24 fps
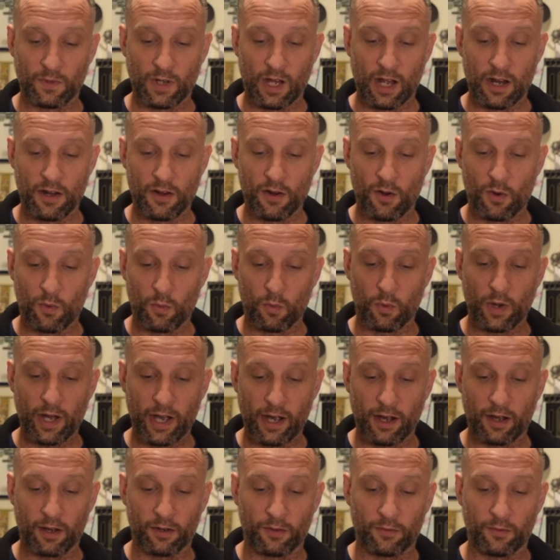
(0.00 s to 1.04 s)

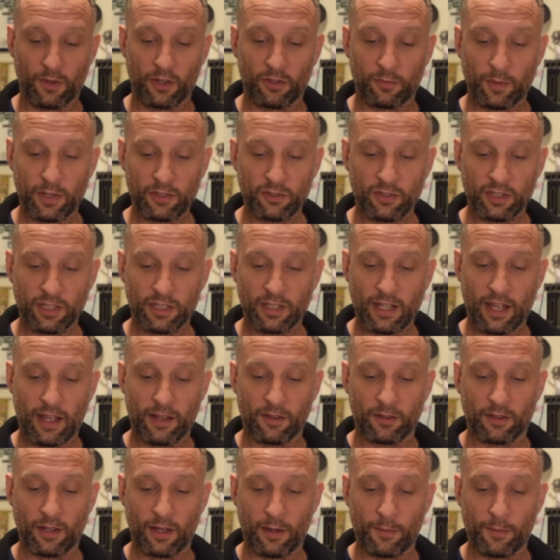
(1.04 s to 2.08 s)
unaware, especially in
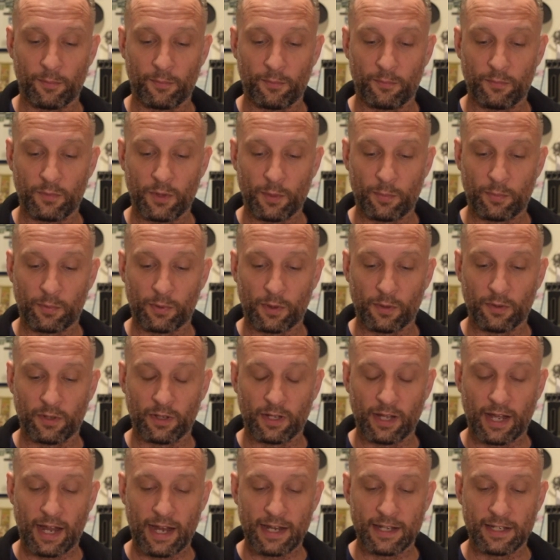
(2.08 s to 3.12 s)

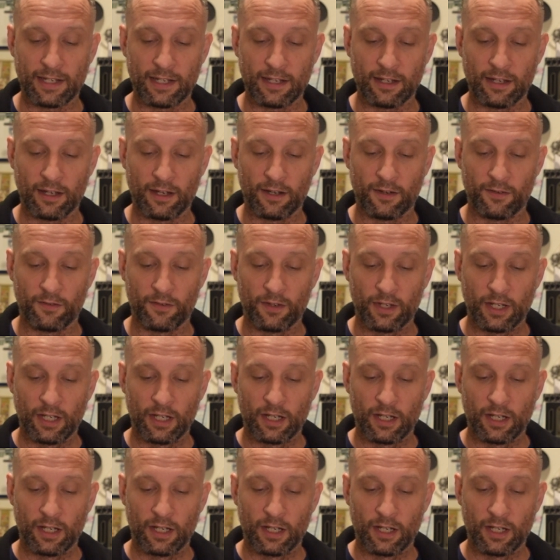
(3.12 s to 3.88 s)
the idea of